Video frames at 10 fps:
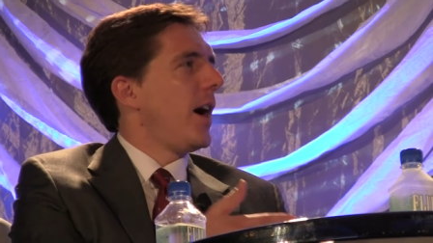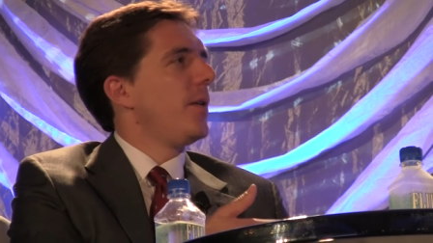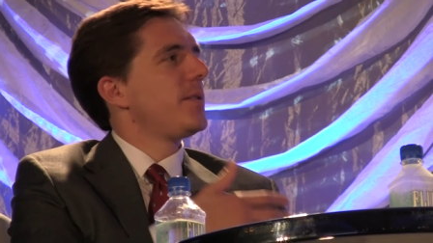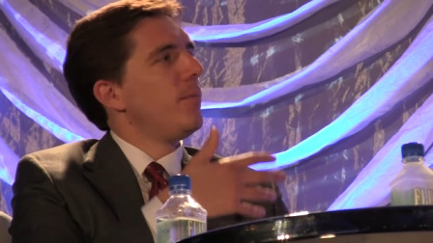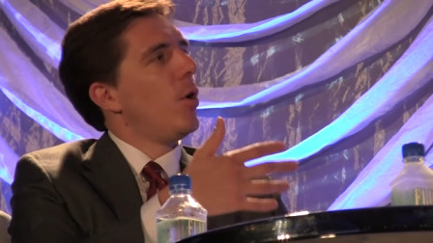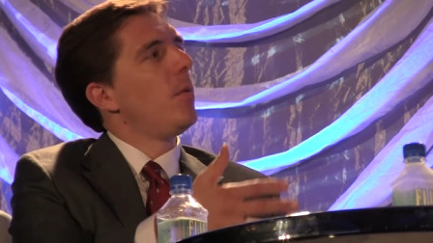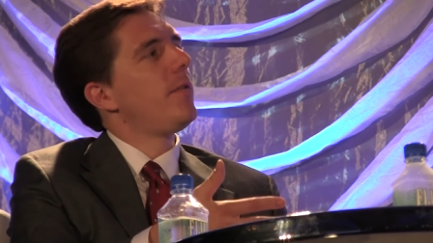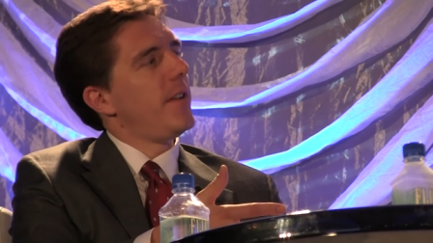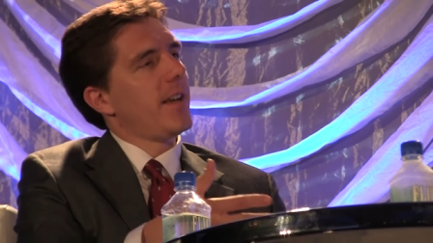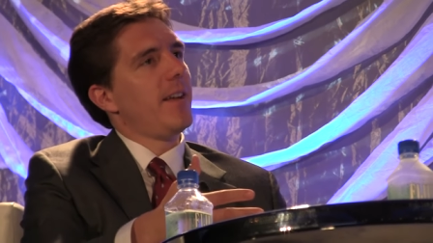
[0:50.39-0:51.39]
How is
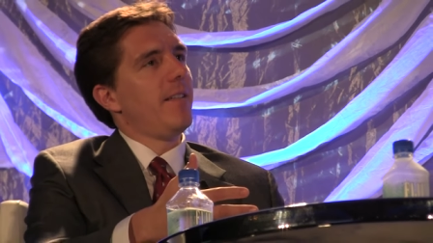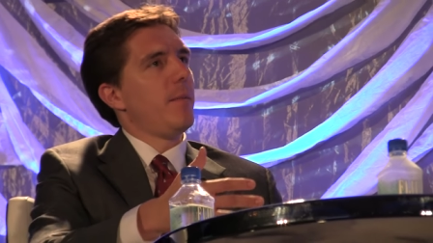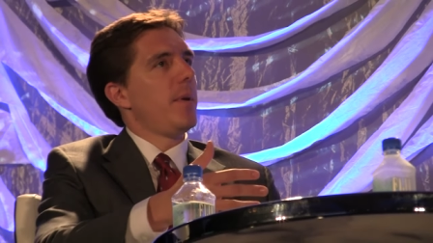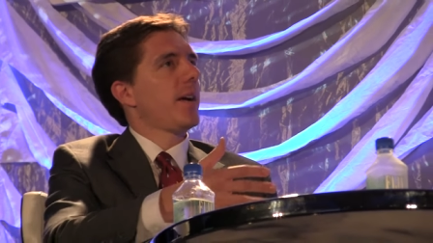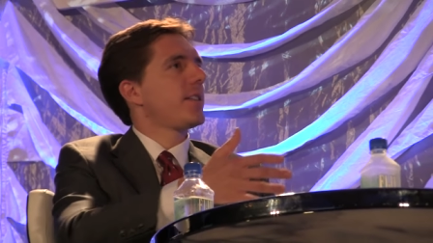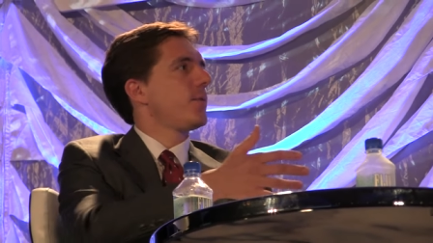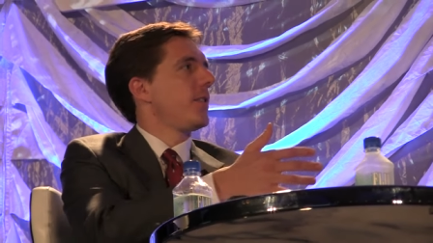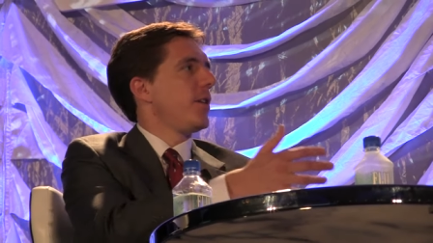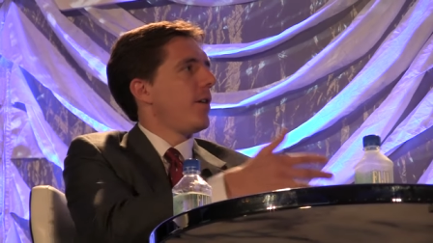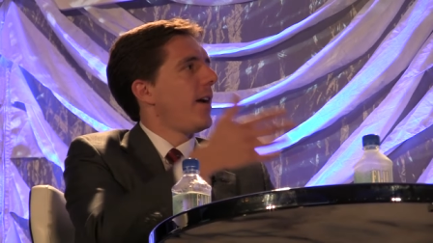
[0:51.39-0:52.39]
mobile fitting into the mix
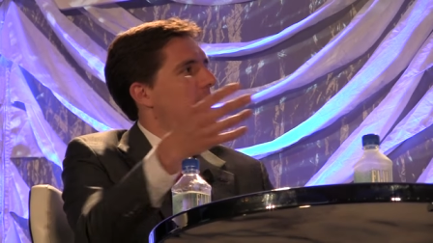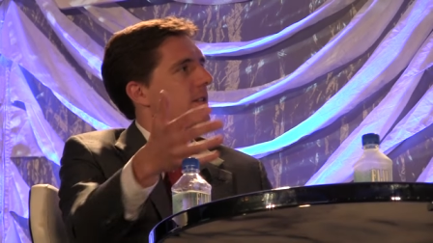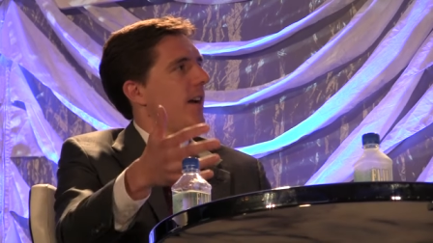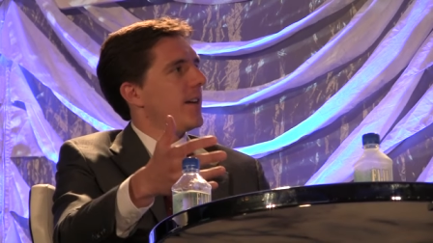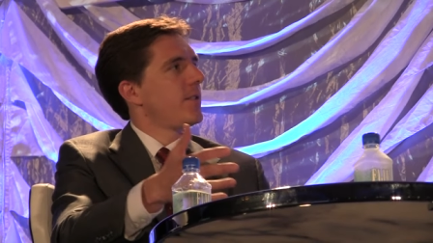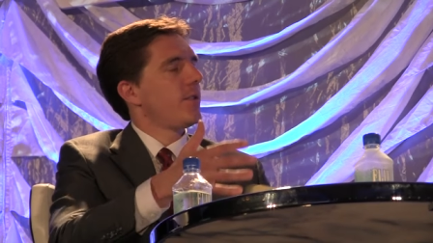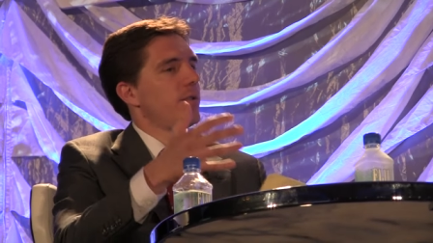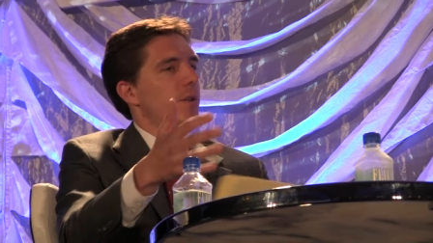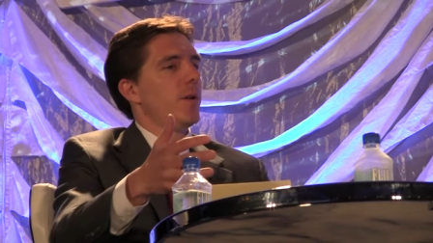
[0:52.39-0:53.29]
within your advertisers?